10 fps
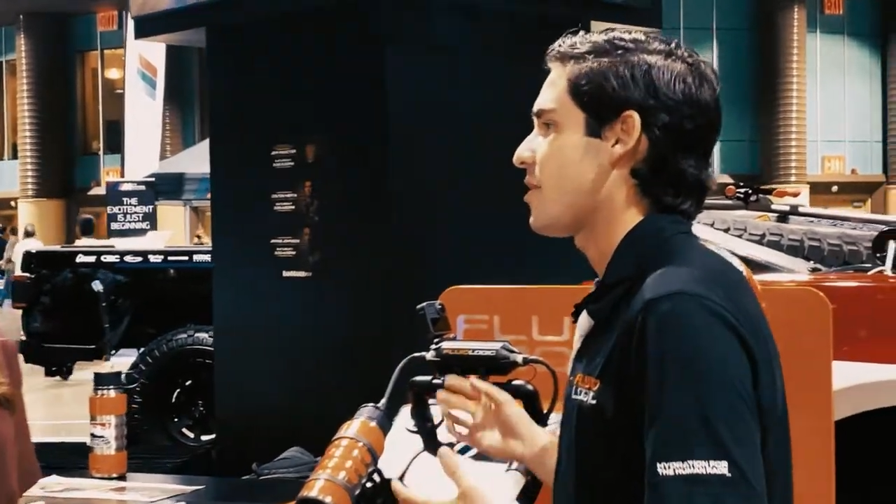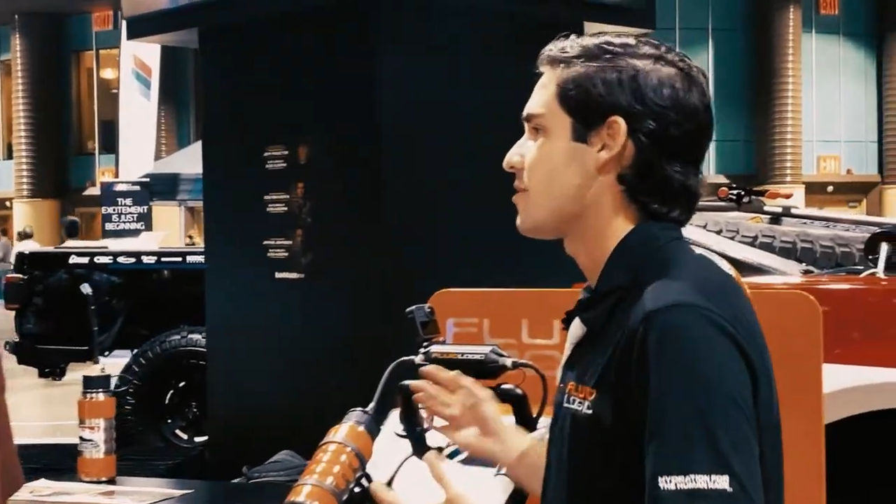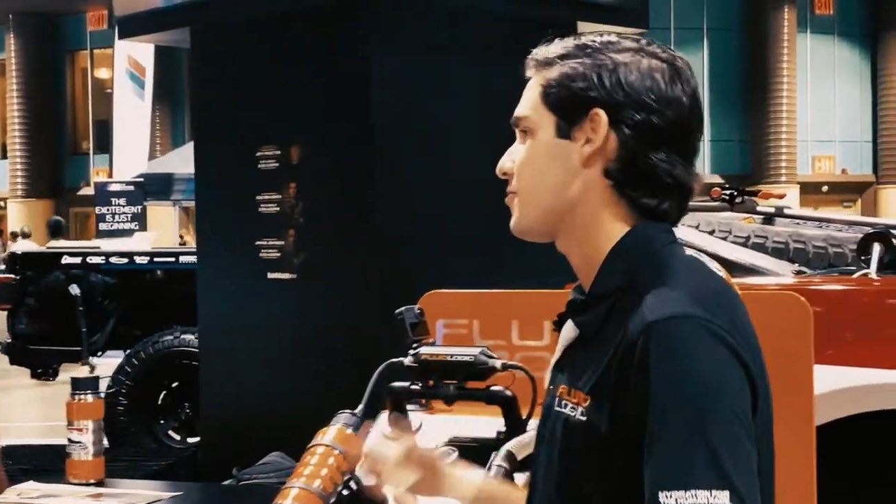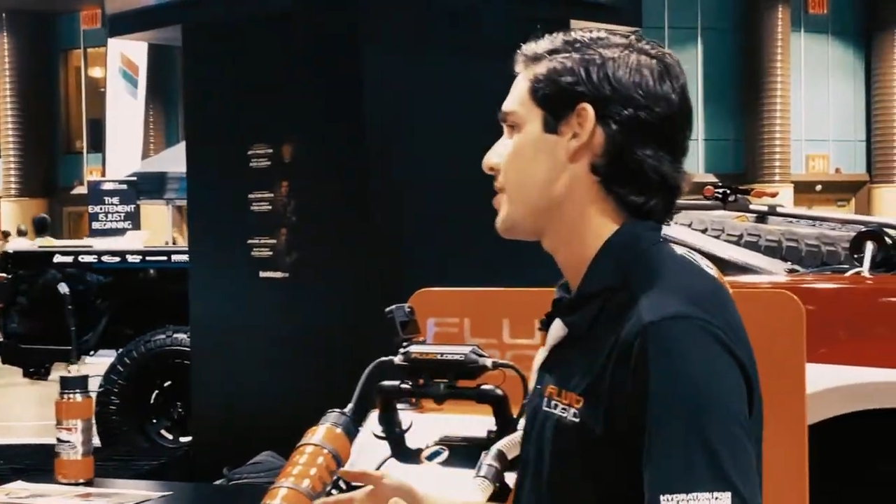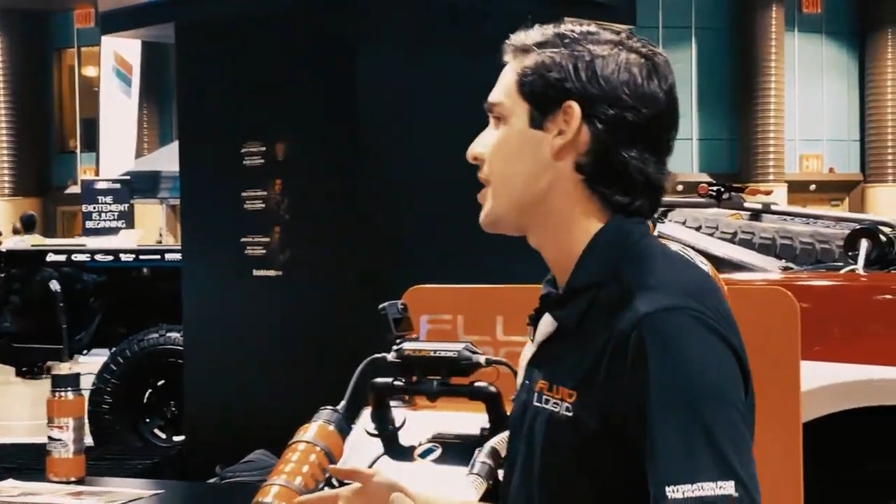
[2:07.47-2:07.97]

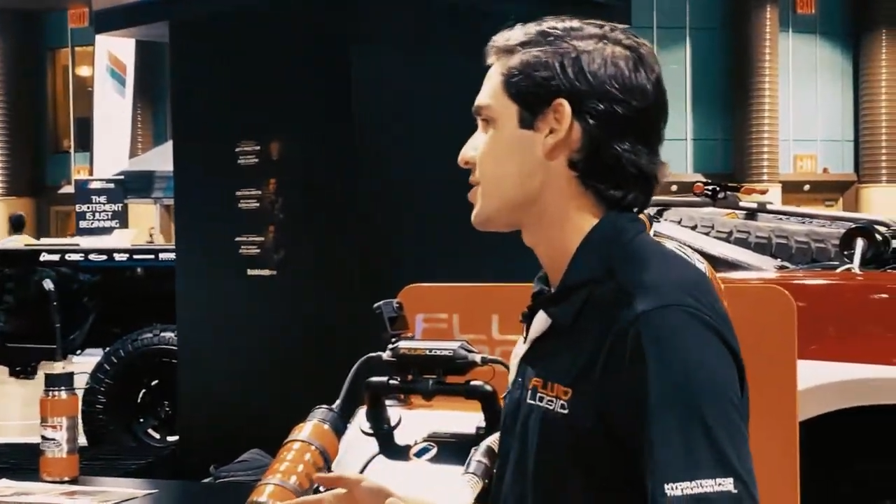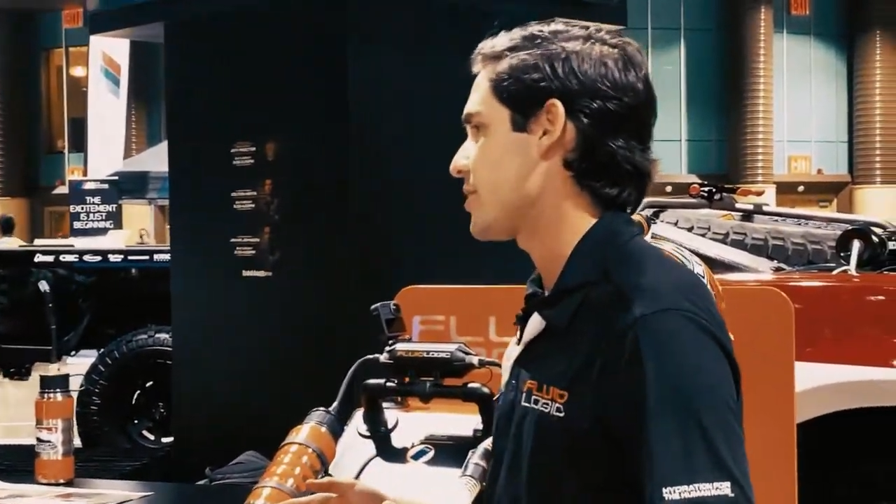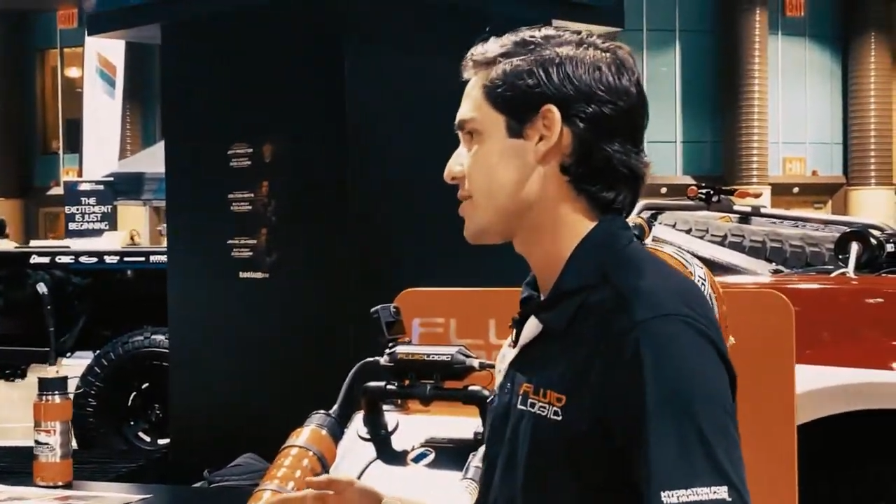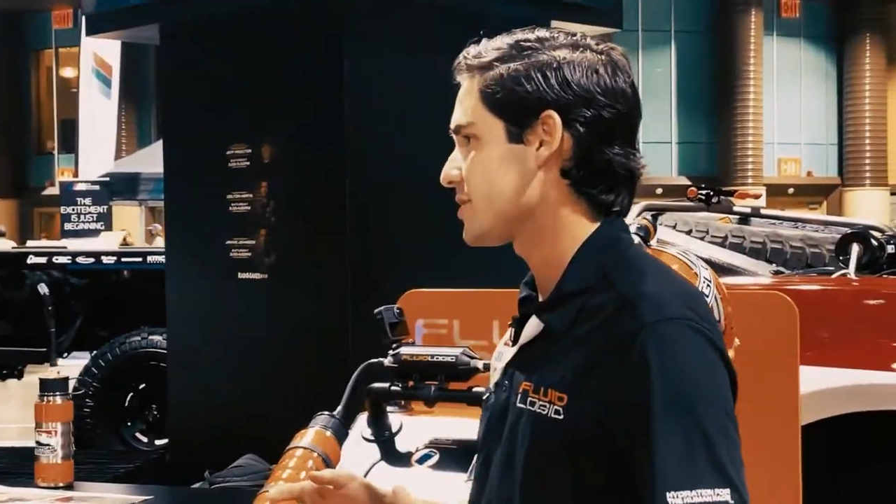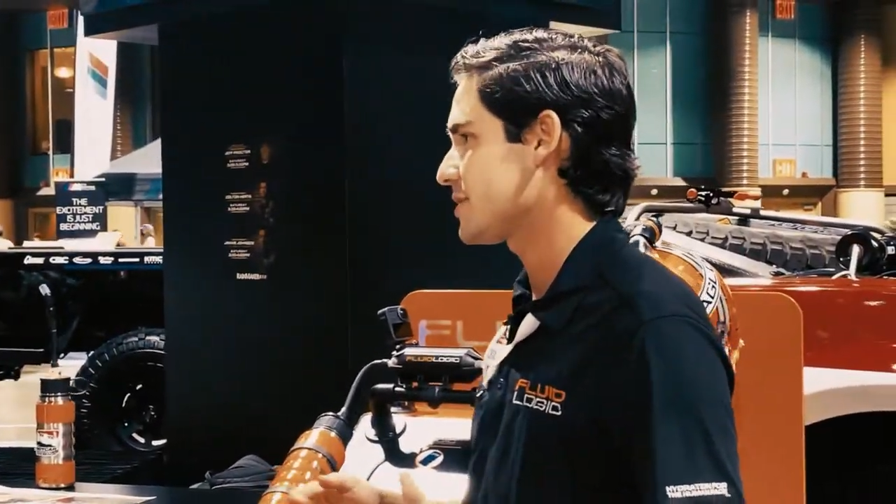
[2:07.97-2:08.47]
thought-free
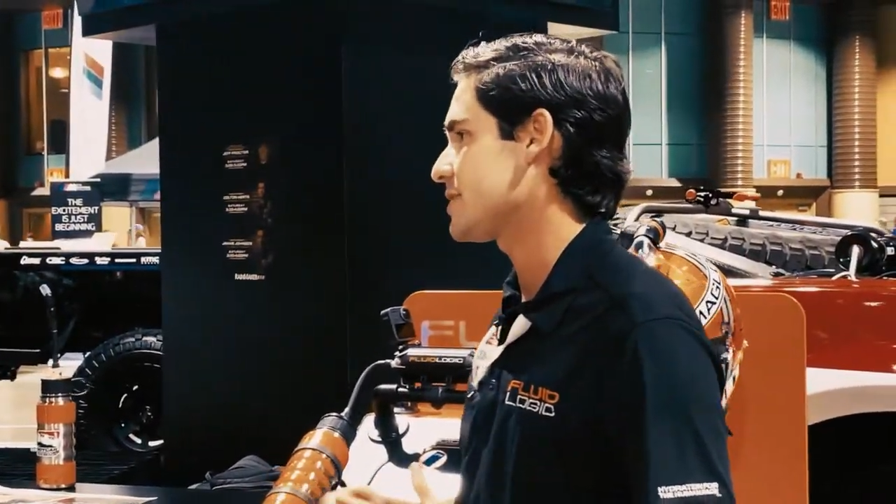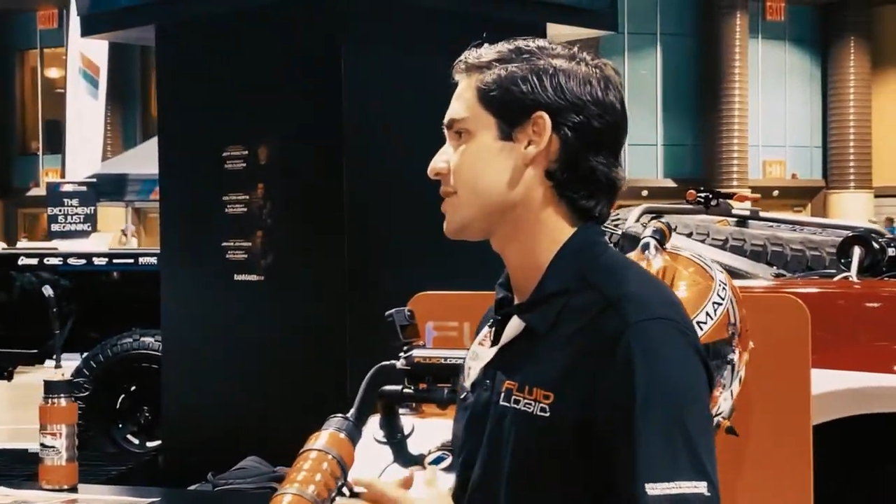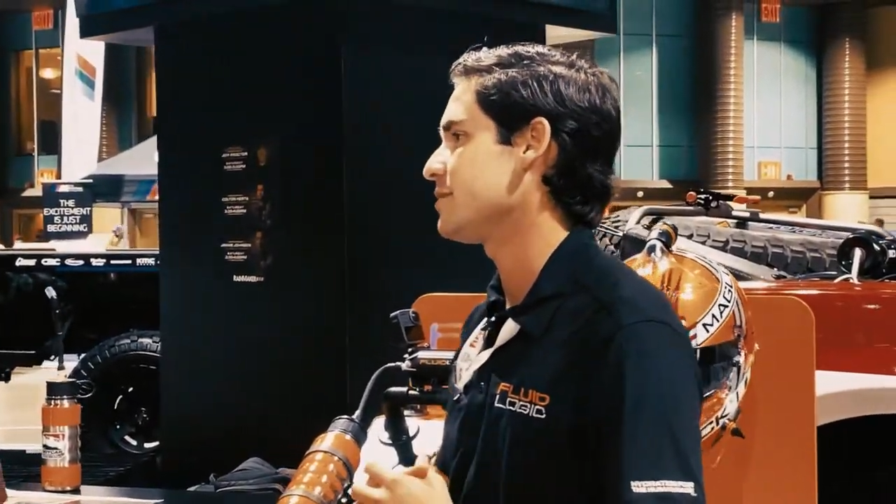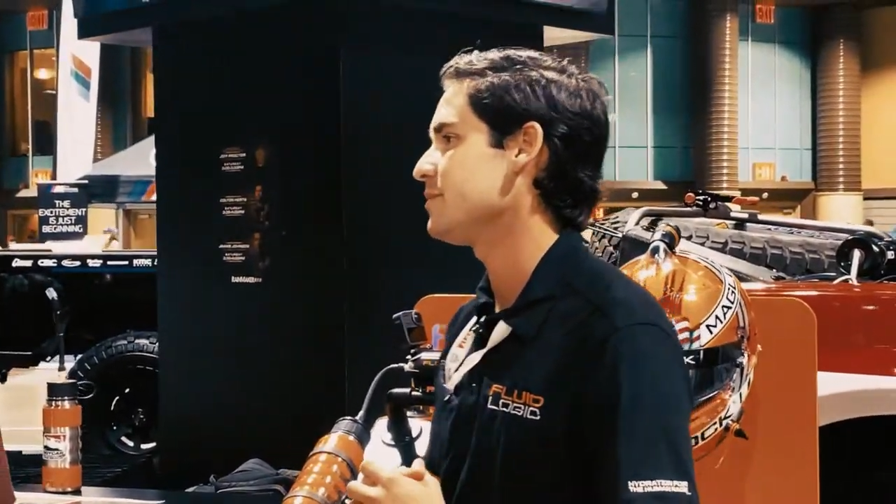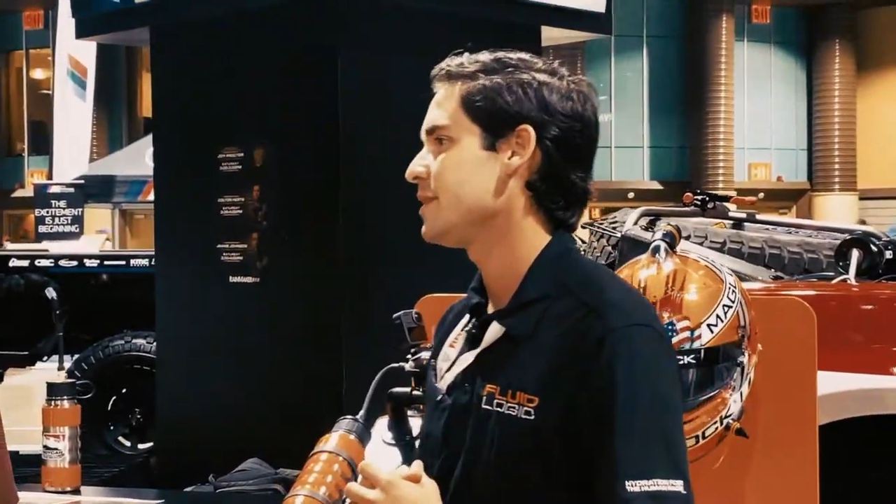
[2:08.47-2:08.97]
hydration system.